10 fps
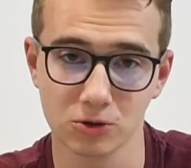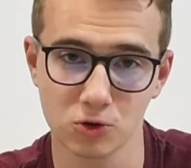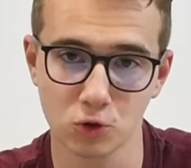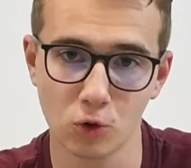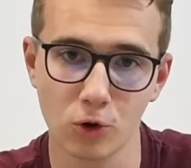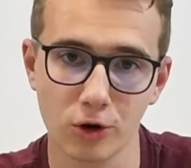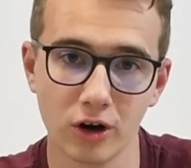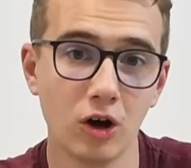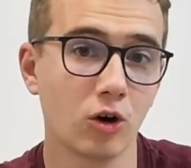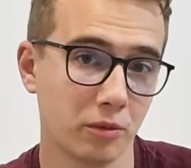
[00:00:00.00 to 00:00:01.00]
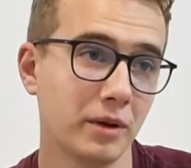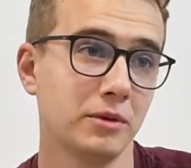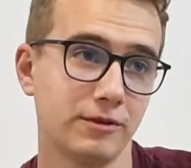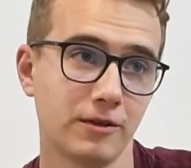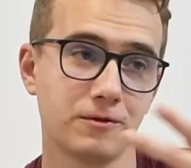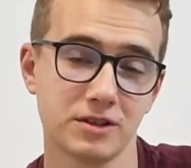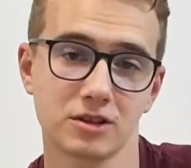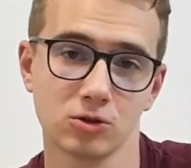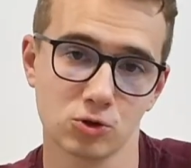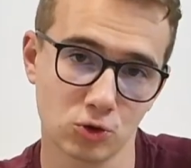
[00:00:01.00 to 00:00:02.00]
store, or maybe even
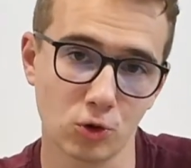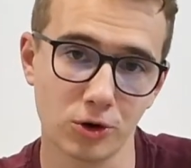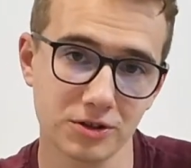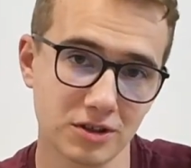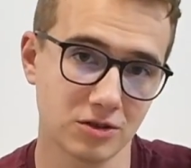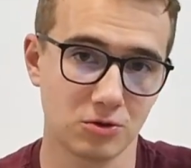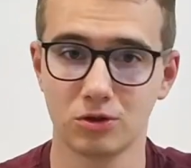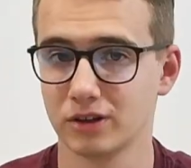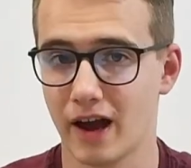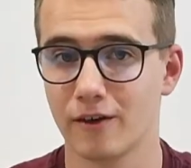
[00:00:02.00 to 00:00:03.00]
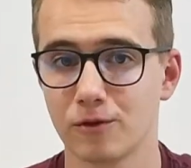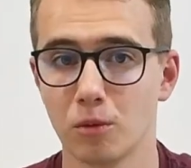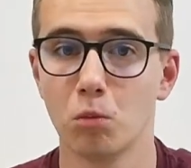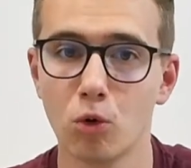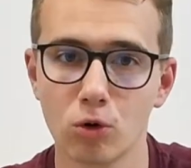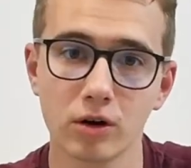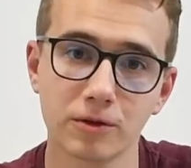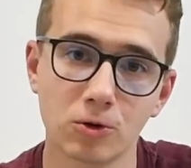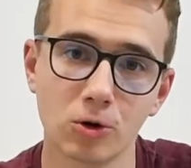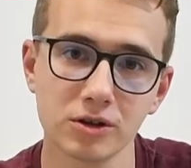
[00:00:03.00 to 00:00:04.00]
physical stores, because you could have more,
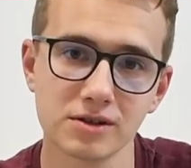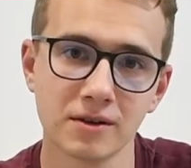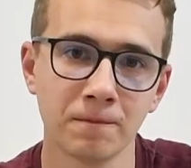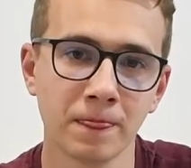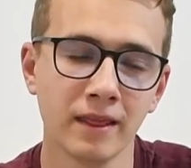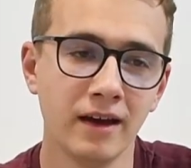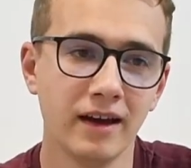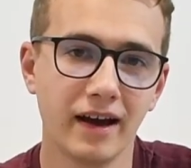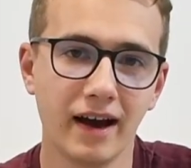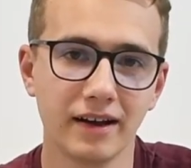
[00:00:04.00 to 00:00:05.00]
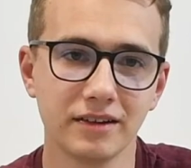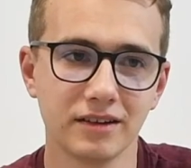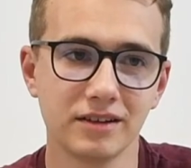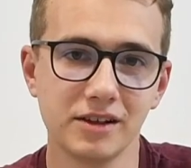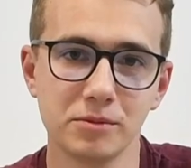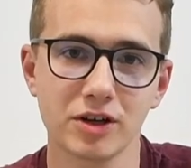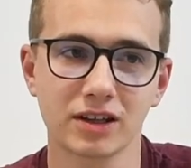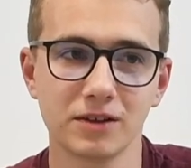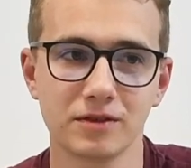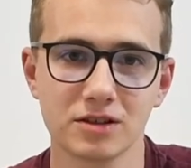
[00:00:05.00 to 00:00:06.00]
of course. And the
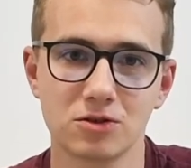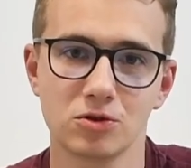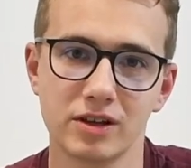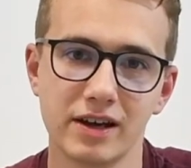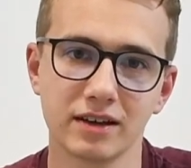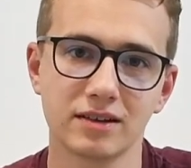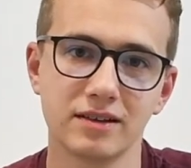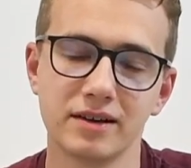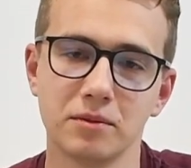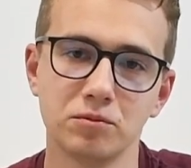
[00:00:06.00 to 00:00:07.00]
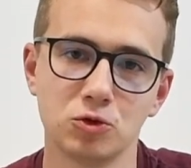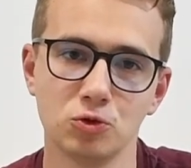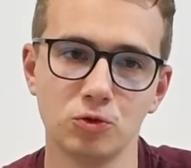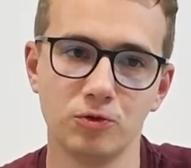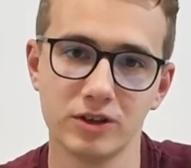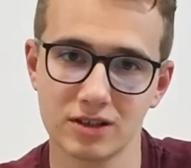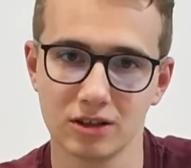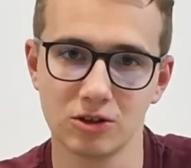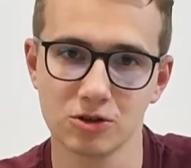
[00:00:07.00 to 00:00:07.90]
objective is to get them to visit the